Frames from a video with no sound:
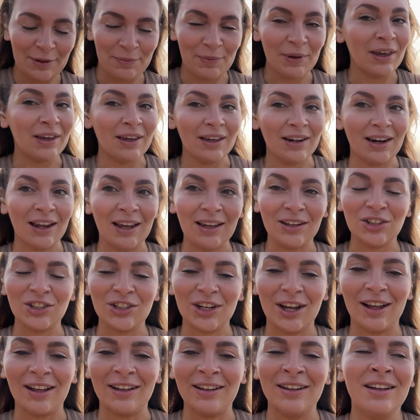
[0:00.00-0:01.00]
being in
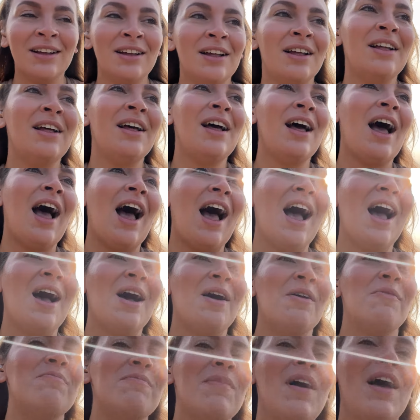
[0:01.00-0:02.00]
nature,
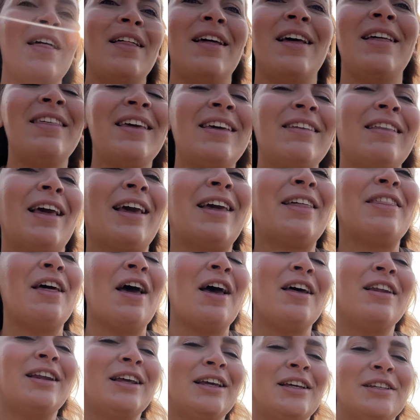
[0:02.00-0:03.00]
and I think like
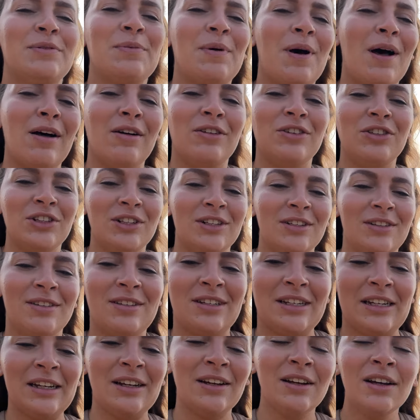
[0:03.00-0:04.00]
thirdly as well,
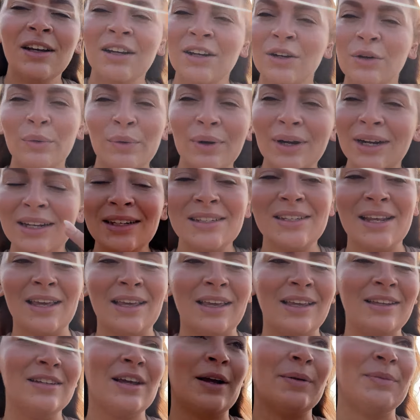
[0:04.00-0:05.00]
just really
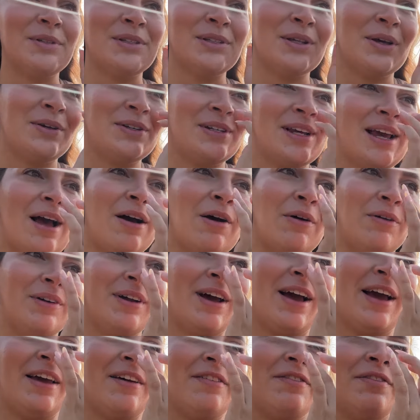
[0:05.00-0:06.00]
taking time to slow down.
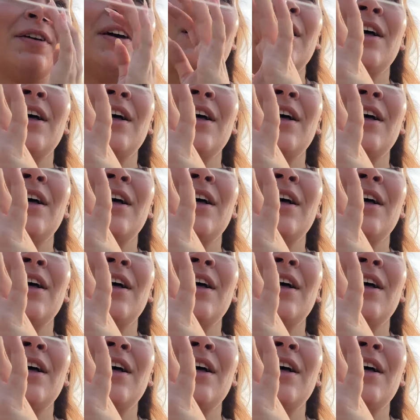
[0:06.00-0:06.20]
I've